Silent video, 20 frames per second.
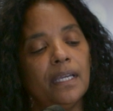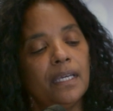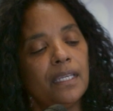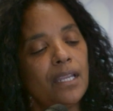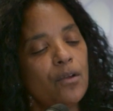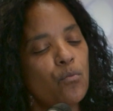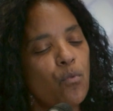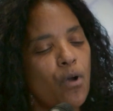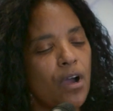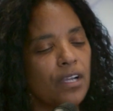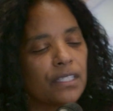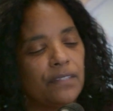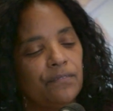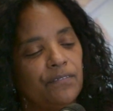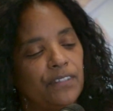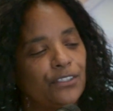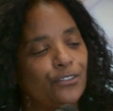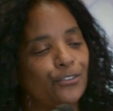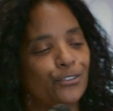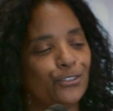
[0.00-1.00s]
And I walk the
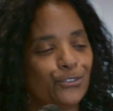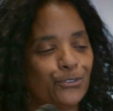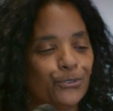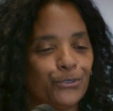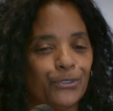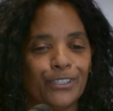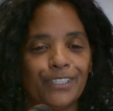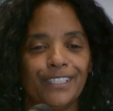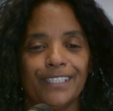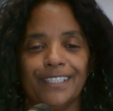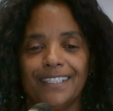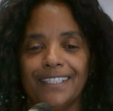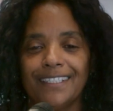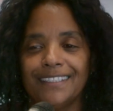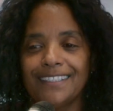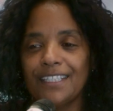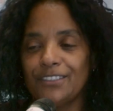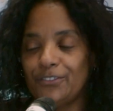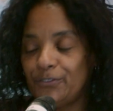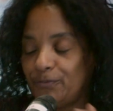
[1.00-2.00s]
vendor store
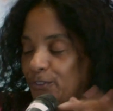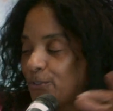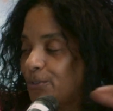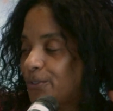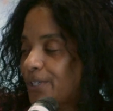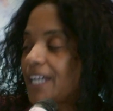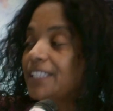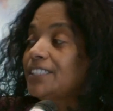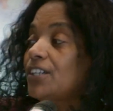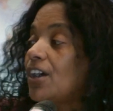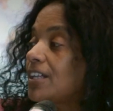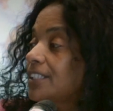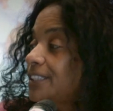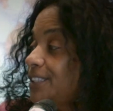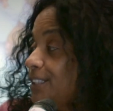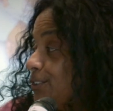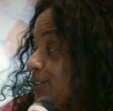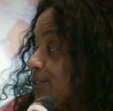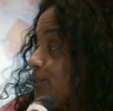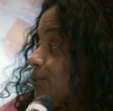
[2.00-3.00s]
door. I call
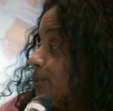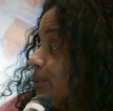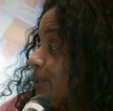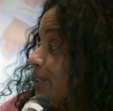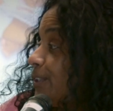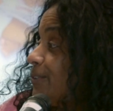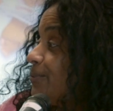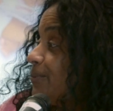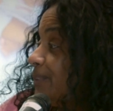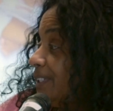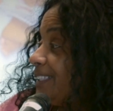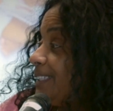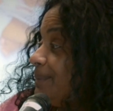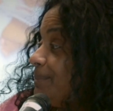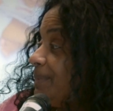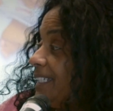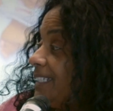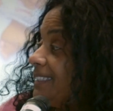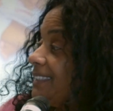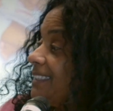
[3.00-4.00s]
it a store, really,
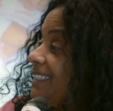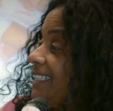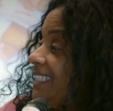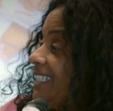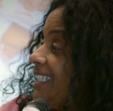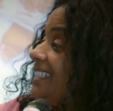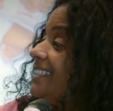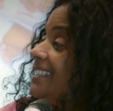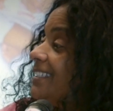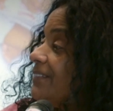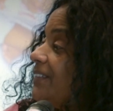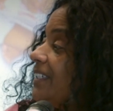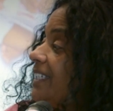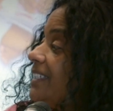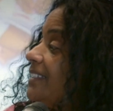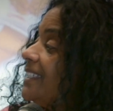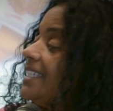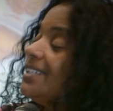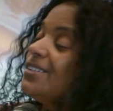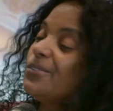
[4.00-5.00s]
because at the end of
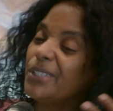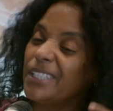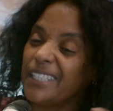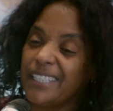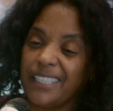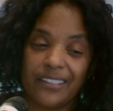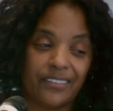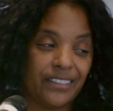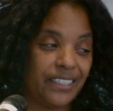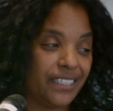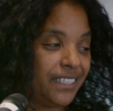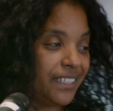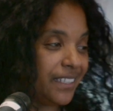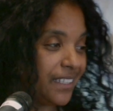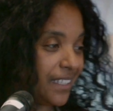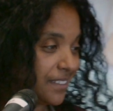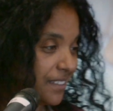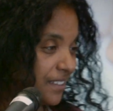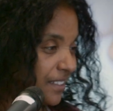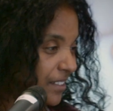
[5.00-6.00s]
it, they don't want to carry any of
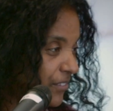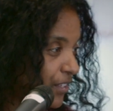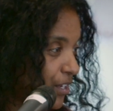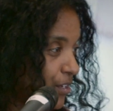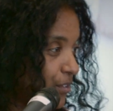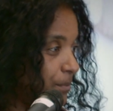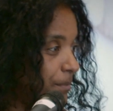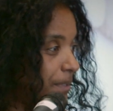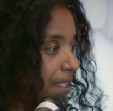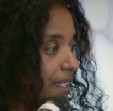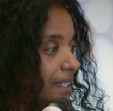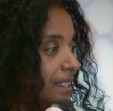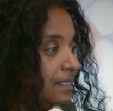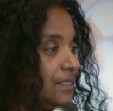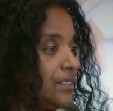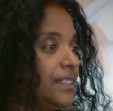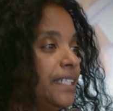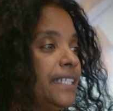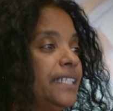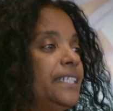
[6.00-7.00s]
that stuff home,
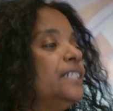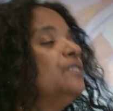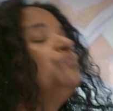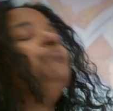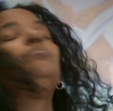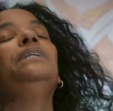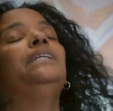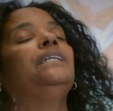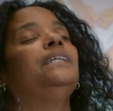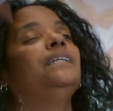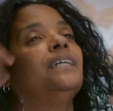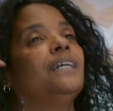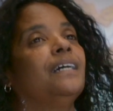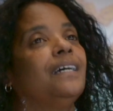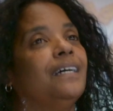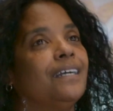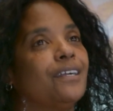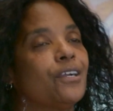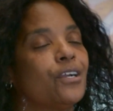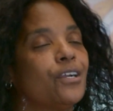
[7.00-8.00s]
so they give me
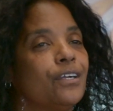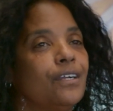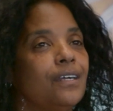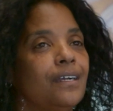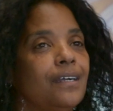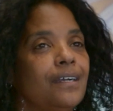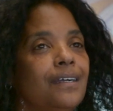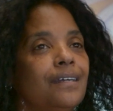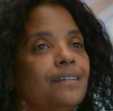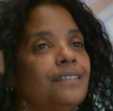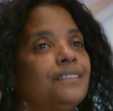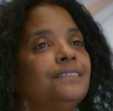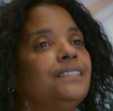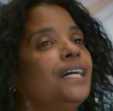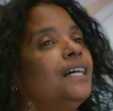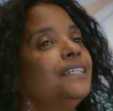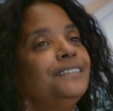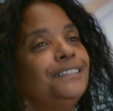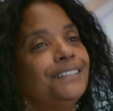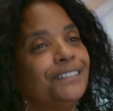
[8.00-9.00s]

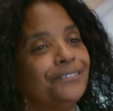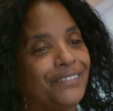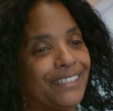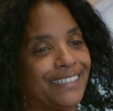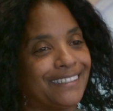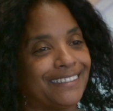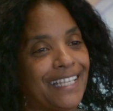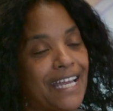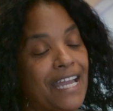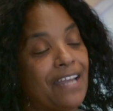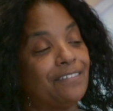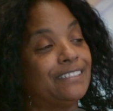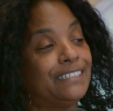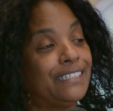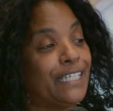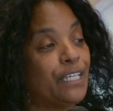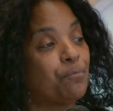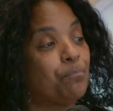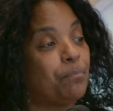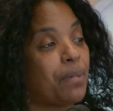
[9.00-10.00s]
tons of it. I have to
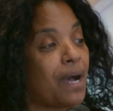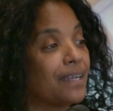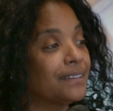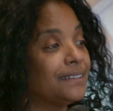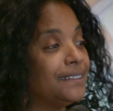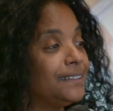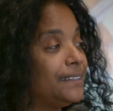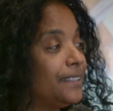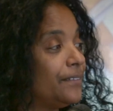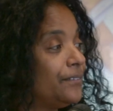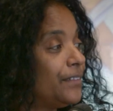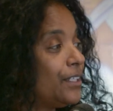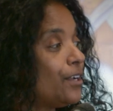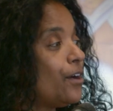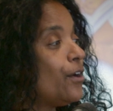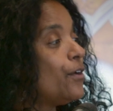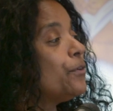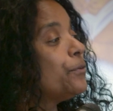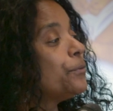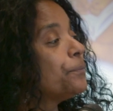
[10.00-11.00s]
take boxes of it
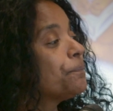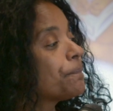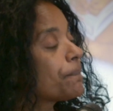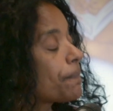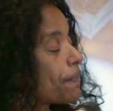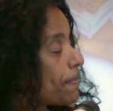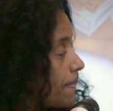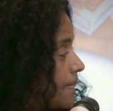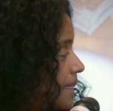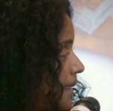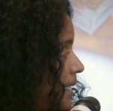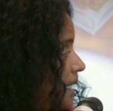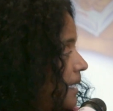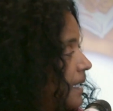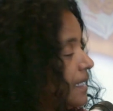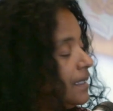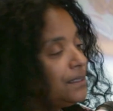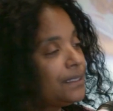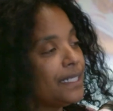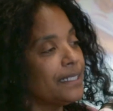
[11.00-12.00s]
home.
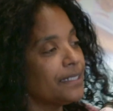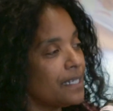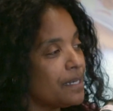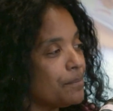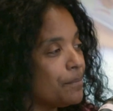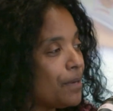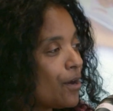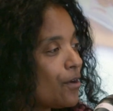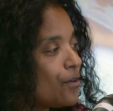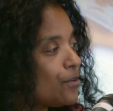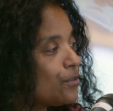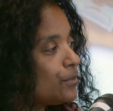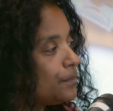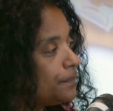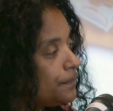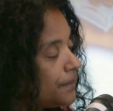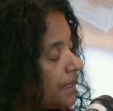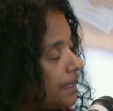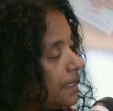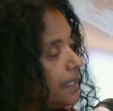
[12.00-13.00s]
So I'd come
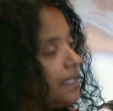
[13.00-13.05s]
home.